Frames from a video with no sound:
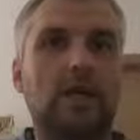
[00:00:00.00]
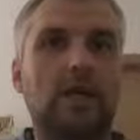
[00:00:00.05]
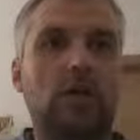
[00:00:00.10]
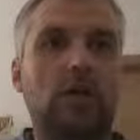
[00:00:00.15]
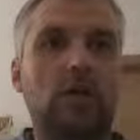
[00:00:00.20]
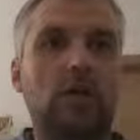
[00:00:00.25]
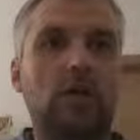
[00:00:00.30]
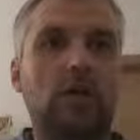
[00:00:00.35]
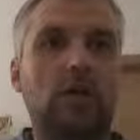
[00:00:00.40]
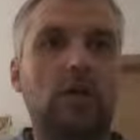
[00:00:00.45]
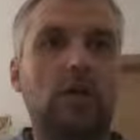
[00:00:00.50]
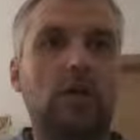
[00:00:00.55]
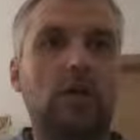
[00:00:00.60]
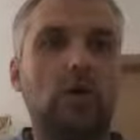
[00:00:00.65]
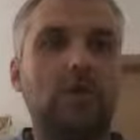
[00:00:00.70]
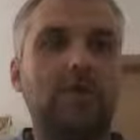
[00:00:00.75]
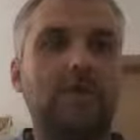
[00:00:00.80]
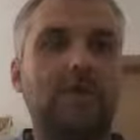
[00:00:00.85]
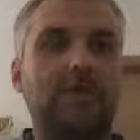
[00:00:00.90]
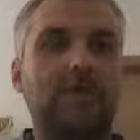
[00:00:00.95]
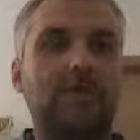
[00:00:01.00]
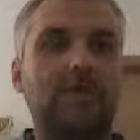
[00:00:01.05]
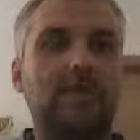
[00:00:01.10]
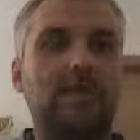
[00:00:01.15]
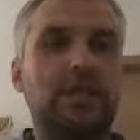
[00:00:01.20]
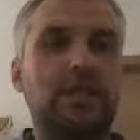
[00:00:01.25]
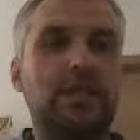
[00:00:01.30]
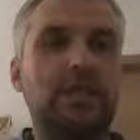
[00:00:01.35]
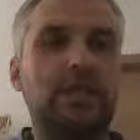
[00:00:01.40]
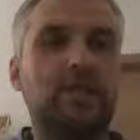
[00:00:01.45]
Good
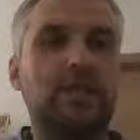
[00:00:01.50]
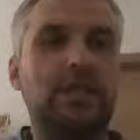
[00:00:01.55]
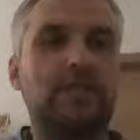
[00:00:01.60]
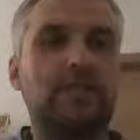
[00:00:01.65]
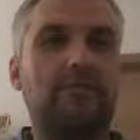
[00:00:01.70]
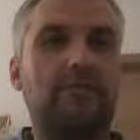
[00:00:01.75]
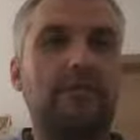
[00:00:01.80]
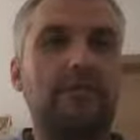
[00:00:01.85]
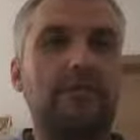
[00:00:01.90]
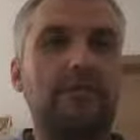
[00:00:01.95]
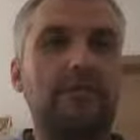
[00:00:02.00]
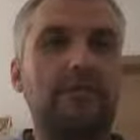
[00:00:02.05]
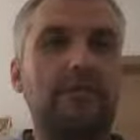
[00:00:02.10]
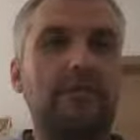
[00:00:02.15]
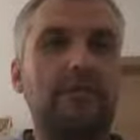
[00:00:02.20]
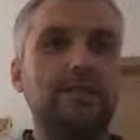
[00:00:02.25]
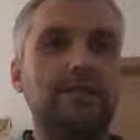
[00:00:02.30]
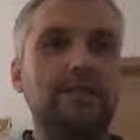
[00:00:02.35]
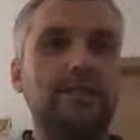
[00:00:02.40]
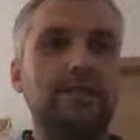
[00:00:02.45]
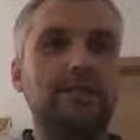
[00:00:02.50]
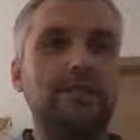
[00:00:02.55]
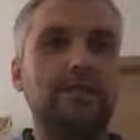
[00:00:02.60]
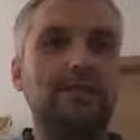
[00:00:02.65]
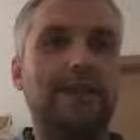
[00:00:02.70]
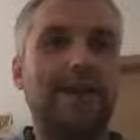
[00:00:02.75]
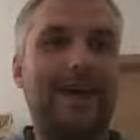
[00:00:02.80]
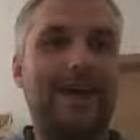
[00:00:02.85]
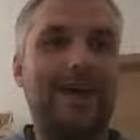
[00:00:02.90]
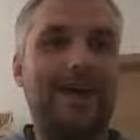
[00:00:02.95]
afternoon, my
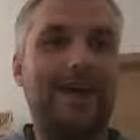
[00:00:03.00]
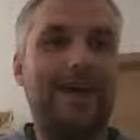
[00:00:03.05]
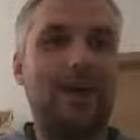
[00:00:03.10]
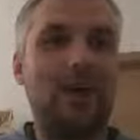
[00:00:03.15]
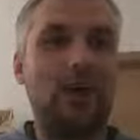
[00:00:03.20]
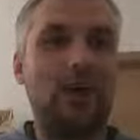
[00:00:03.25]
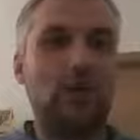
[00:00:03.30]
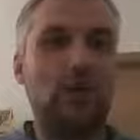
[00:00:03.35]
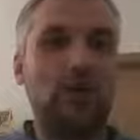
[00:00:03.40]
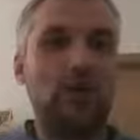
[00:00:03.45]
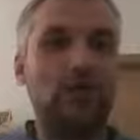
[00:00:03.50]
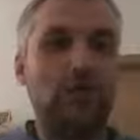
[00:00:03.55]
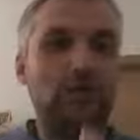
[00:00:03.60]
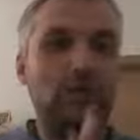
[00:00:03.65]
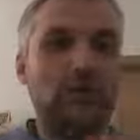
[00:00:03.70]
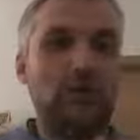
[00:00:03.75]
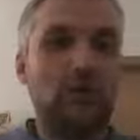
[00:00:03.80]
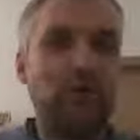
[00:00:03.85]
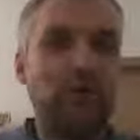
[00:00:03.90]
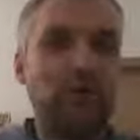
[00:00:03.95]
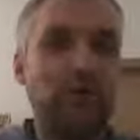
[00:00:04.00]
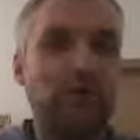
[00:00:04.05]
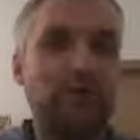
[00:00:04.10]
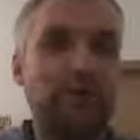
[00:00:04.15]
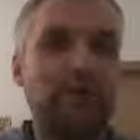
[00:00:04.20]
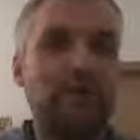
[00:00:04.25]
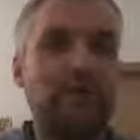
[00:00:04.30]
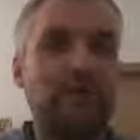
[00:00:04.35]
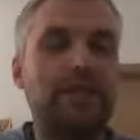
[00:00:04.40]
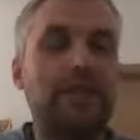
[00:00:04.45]
friends. All of you who
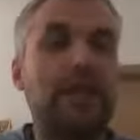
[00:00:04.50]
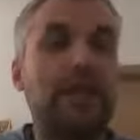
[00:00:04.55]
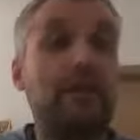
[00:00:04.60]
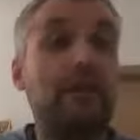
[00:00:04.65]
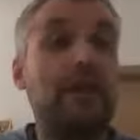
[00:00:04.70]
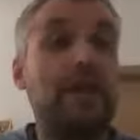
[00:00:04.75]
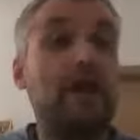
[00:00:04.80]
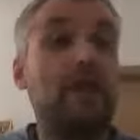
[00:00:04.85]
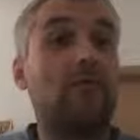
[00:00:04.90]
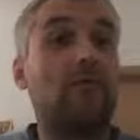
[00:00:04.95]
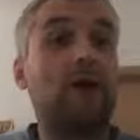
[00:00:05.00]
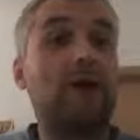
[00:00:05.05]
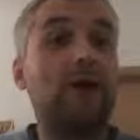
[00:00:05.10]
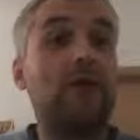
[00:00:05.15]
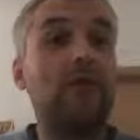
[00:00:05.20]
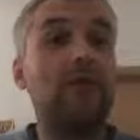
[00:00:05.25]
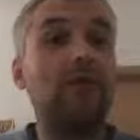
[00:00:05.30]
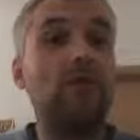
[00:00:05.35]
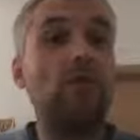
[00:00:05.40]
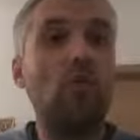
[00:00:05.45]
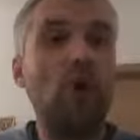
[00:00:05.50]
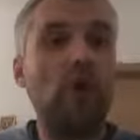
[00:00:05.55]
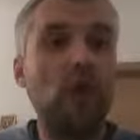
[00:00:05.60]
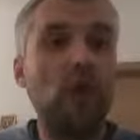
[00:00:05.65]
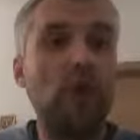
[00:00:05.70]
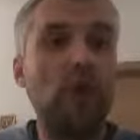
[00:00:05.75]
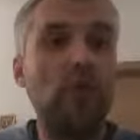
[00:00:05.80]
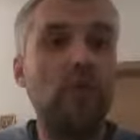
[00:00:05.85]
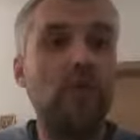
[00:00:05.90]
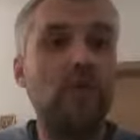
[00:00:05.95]
are seeing me around the
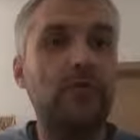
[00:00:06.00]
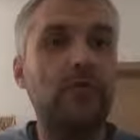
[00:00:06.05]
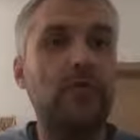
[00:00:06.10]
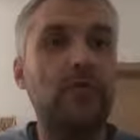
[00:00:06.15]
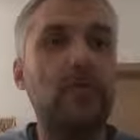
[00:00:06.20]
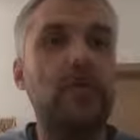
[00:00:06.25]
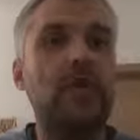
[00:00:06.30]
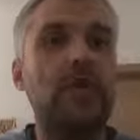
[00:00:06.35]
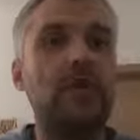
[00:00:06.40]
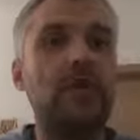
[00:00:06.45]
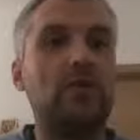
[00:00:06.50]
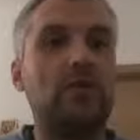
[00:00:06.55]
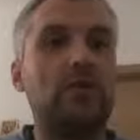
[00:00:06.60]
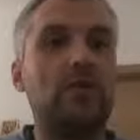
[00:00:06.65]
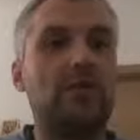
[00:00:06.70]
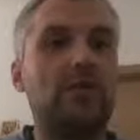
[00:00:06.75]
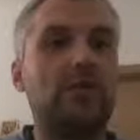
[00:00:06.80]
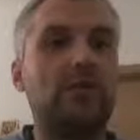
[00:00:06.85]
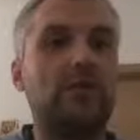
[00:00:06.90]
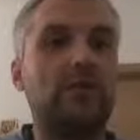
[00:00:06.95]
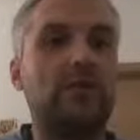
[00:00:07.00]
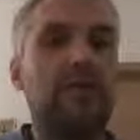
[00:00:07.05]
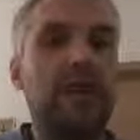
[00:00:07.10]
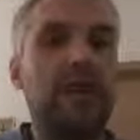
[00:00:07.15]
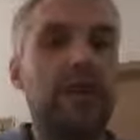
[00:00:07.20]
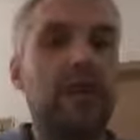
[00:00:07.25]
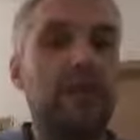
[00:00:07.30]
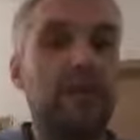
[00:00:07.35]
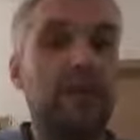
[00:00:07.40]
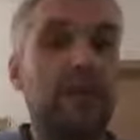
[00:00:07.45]
world, for me in Europe,
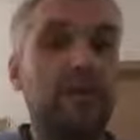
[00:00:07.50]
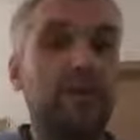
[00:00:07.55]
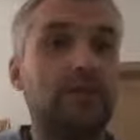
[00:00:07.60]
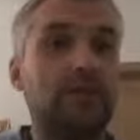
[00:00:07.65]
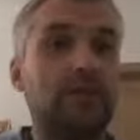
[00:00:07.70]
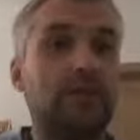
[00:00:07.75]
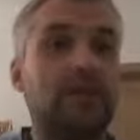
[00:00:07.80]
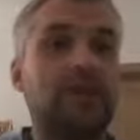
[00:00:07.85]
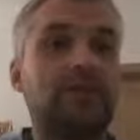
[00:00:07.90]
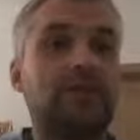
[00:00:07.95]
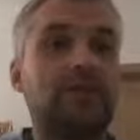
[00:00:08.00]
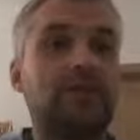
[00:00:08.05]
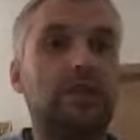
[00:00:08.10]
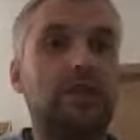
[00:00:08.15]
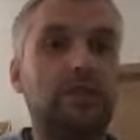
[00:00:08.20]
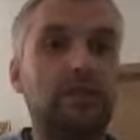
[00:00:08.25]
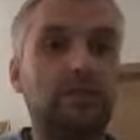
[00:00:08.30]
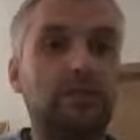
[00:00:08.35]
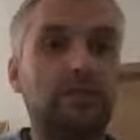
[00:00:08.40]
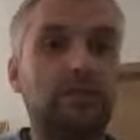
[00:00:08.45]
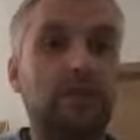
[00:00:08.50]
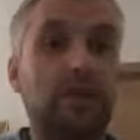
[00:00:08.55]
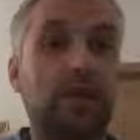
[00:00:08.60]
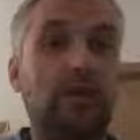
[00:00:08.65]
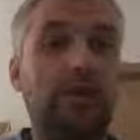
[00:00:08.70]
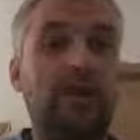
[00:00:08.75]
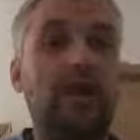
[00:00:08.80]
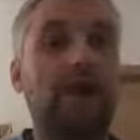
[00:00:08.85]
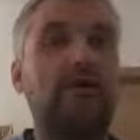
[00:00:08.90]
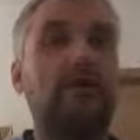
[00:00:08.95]
there is afternoon,
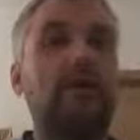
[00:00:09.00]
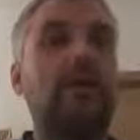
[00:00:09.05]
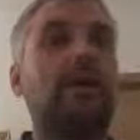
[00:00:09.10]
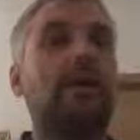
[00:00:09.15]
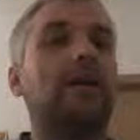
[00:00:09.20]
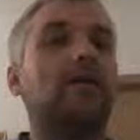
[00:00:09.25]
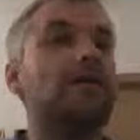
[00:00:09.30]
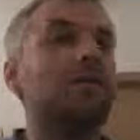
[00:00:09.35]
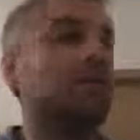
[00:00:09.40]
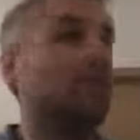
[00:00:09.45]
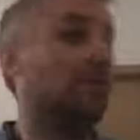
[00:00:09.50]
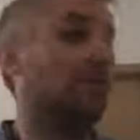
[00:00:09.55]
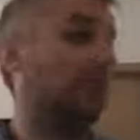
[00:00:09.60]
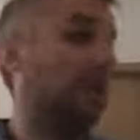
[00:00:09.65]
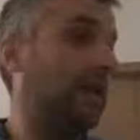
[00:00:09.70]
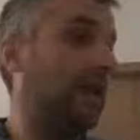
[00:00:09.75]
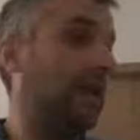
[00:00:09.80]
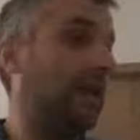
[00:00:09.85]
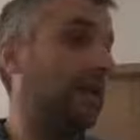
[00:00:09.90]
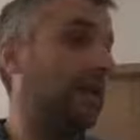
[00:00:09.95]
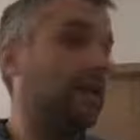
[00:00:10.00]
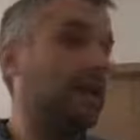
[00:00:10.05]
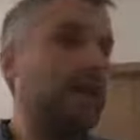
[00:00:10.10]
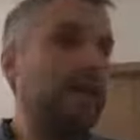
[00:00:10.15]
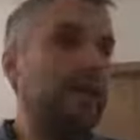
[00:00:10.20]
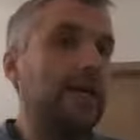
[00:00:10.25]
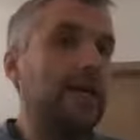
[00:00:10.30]
oh, in evening actually already.